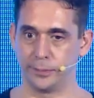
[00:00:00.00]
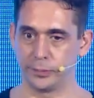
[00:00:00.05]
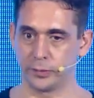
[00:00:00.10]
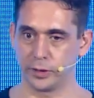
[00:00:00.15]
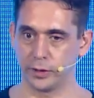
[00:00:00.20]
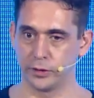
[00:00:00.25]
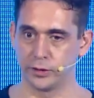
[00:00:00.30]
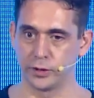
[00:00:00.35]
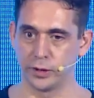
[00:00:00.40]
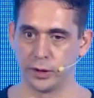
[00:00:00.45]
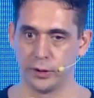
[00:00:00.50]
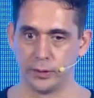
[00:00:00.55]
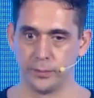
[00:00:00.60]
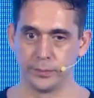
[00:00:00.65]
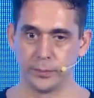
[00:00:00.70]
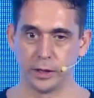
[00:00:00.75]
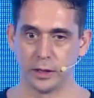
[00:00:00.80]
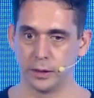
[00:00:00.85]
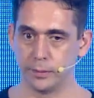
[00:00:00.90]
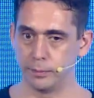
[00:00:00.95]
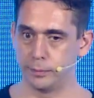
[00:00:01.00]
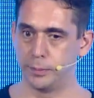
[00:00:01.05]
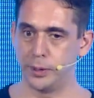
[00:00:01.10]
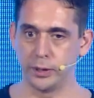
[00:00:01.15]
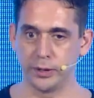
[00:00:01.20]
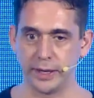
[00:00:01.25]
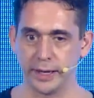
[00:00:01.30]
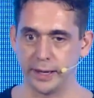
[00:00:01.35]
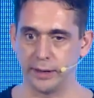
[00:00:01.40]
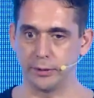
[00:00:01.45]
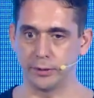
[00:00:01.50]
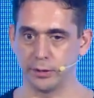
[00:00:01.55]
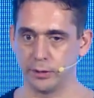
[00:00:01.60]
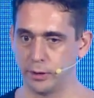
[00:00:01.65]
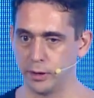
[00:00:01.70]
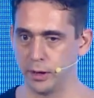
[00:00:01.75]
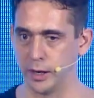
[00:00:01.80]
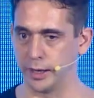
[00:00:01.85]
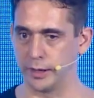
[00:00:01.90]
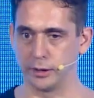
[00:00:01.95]
So building out
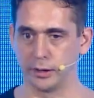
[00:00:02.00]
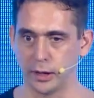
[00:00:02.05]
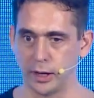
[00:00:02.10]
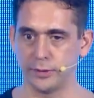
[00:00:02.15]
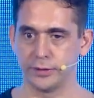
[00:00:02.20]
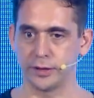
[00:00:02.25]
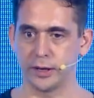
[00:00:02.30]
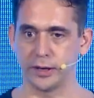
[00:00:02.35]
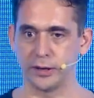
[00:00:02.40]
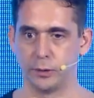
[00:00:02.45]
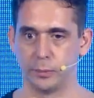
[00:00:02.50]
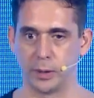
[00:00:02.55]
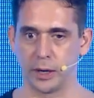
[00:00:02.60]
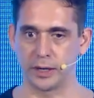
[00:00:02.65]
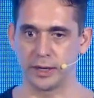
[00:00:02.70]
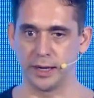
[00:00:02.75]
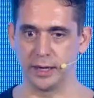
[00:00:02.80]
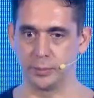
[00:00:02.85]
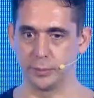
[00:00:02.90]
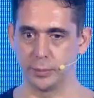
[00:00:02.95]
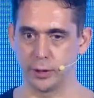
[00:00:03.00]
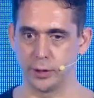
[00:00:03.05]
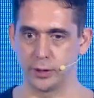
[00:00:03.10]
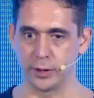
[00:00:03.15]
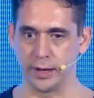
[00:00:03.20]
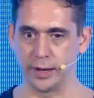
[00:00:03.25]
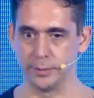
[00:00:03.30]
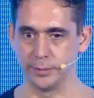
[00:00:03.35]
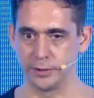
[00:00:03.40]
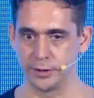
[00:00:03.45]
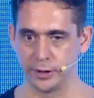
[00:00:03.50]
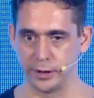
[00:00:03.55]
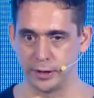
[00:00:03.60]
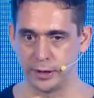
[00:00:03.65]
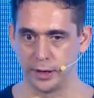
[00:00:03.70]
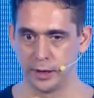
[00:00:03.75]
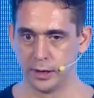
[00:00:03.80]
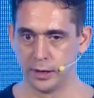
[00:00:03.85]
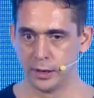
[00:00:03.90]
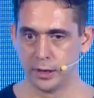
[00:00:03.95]
like lifecycle marketing programs that
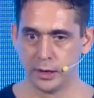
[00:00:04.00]
are